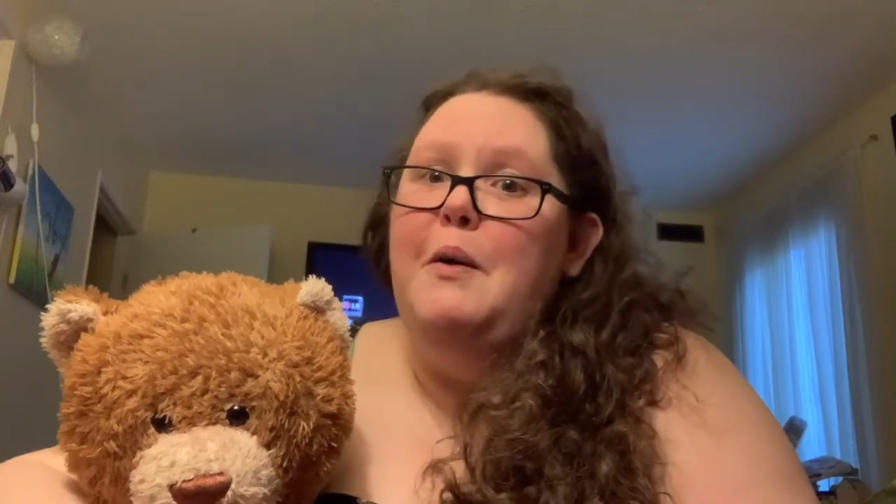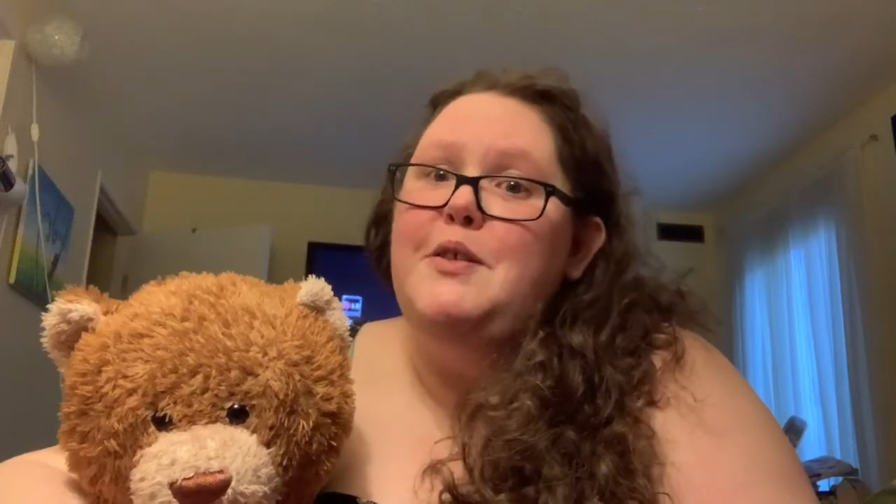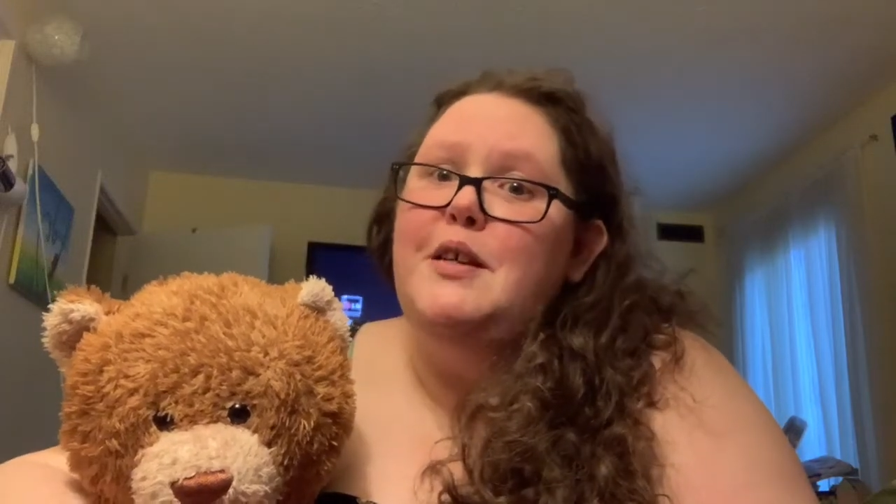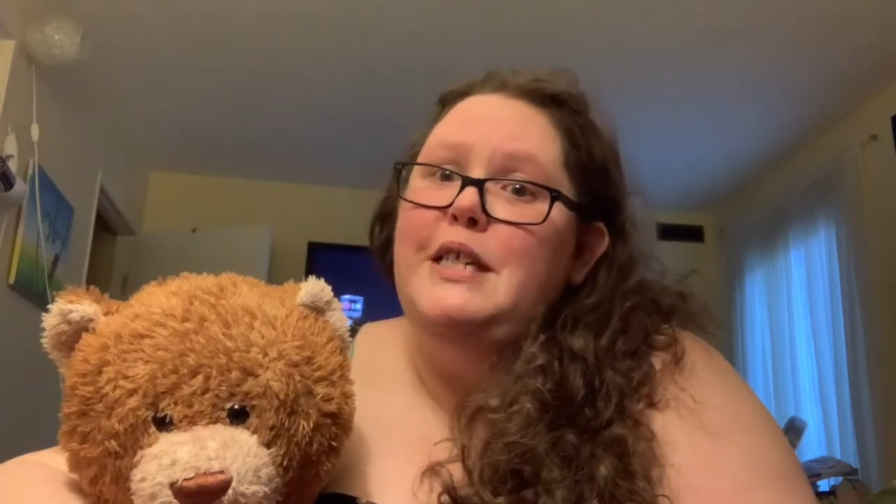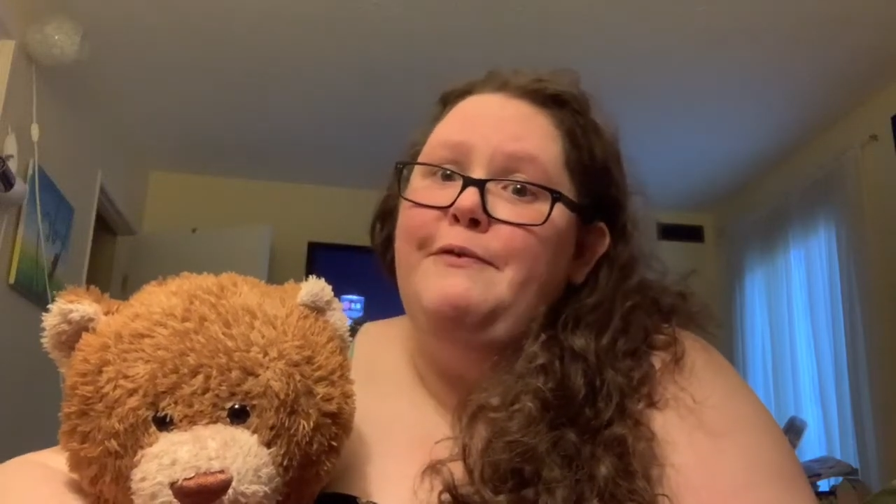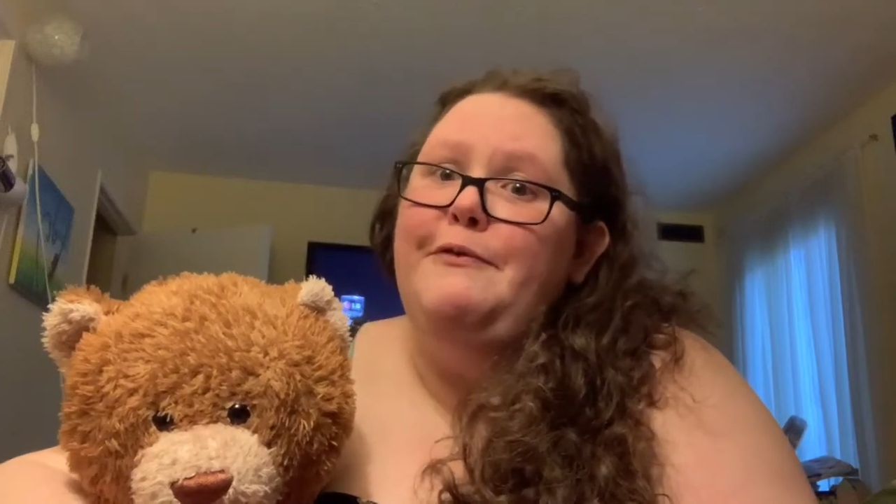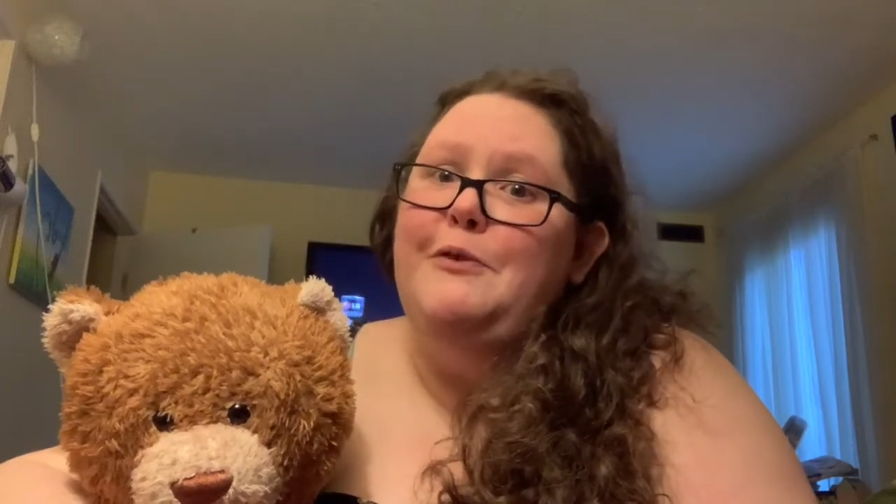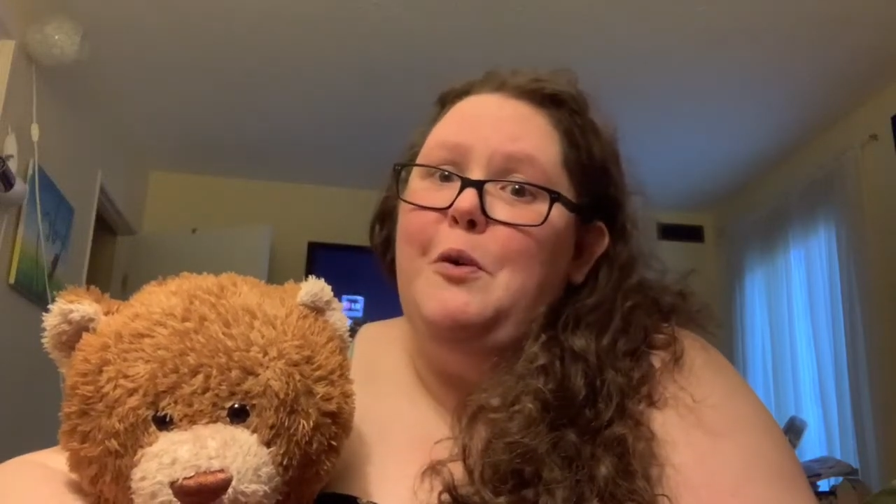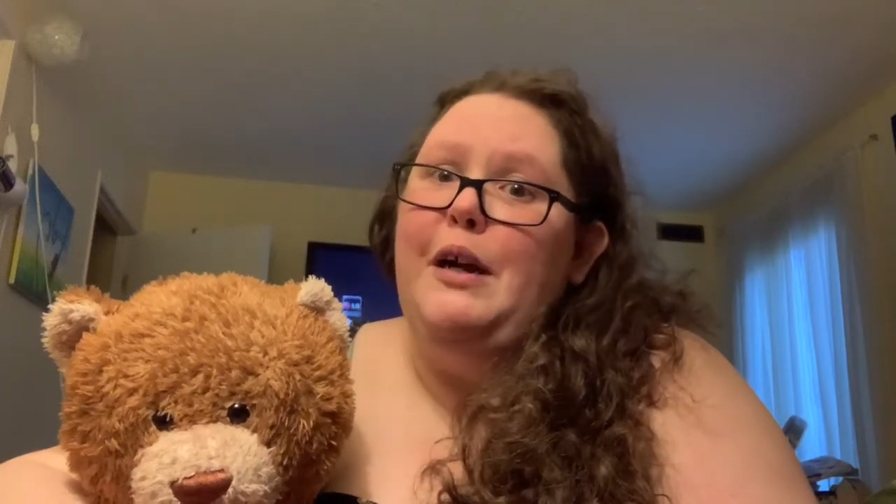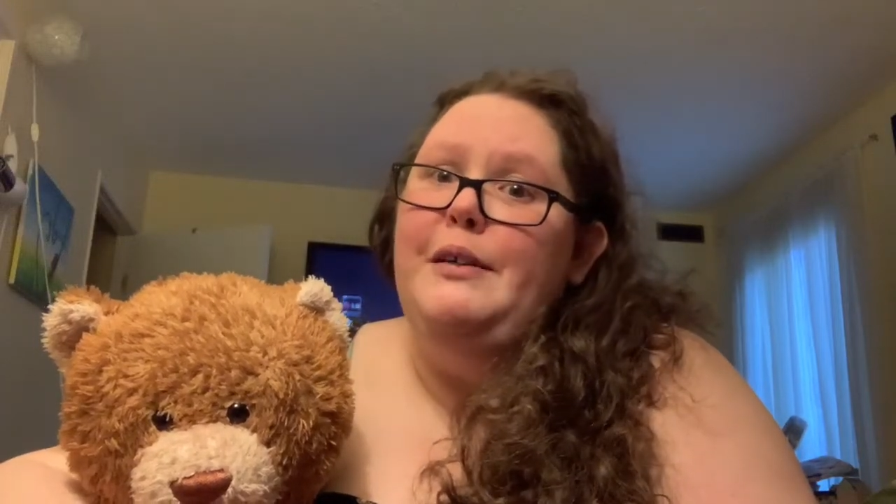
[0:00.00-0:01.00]
I was on a different
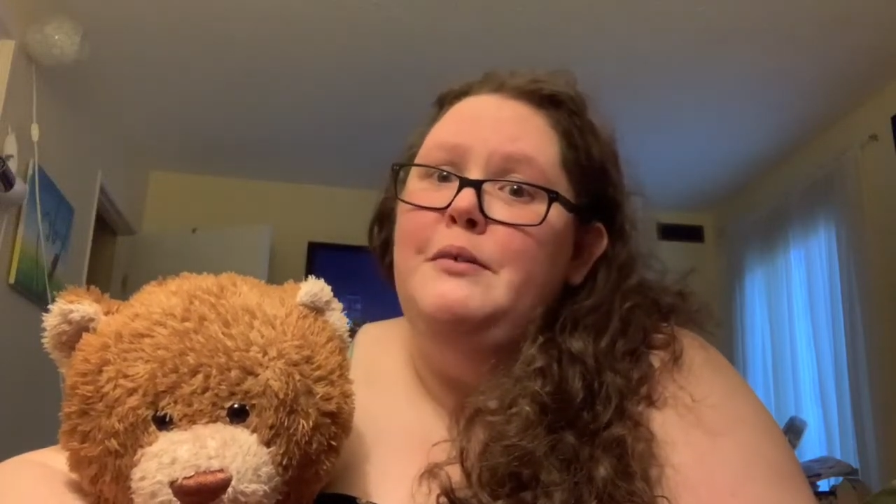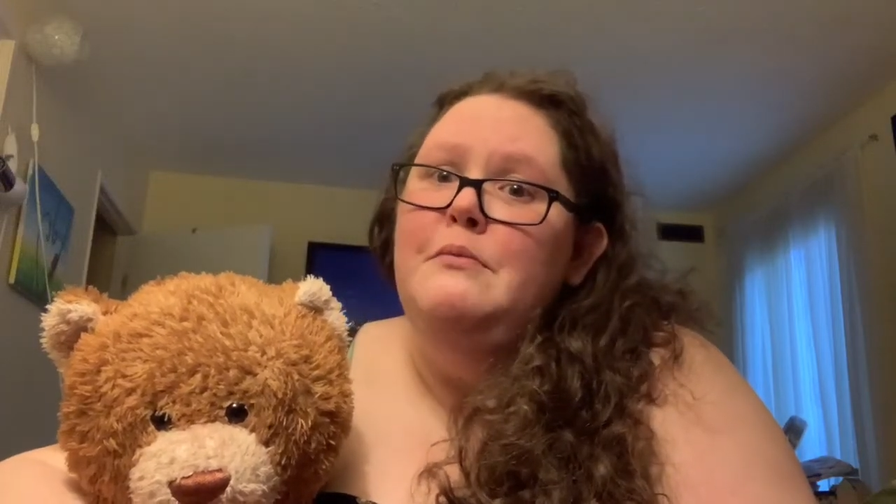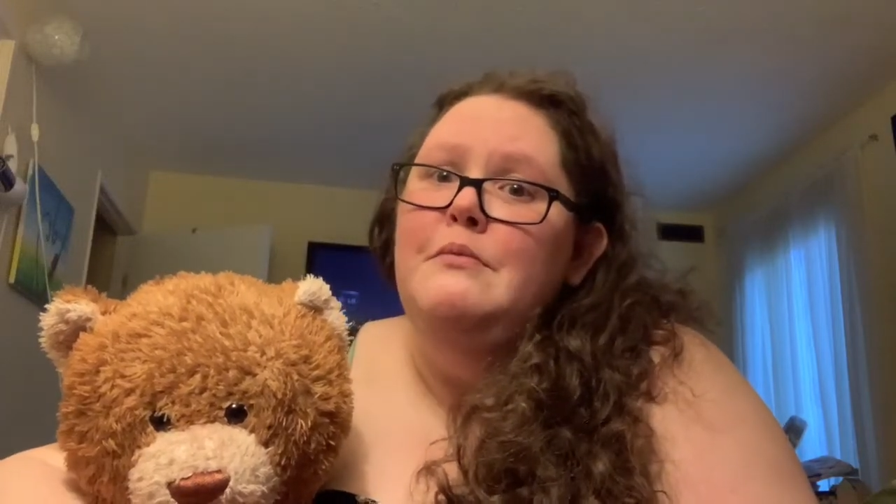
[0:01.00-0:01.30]
floor,